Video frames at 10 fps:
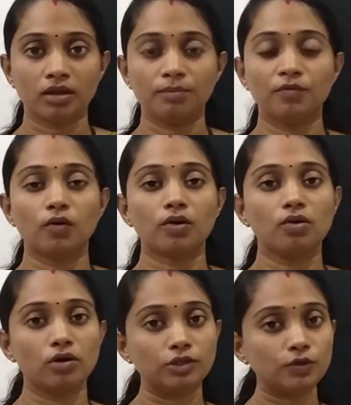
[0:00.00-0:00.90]
Before
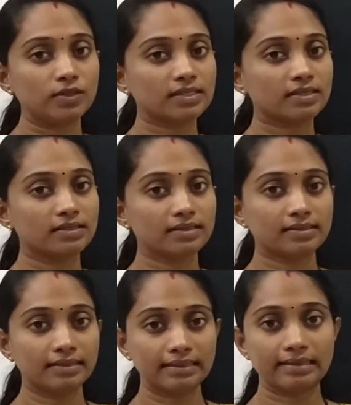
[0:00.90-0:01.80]
going to discuss this
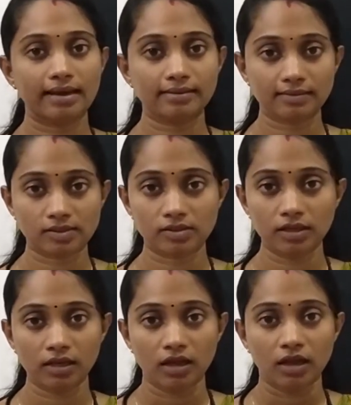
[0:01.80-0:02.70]
third
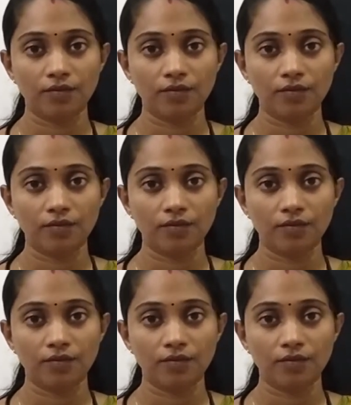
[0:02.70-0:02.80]
characteristic,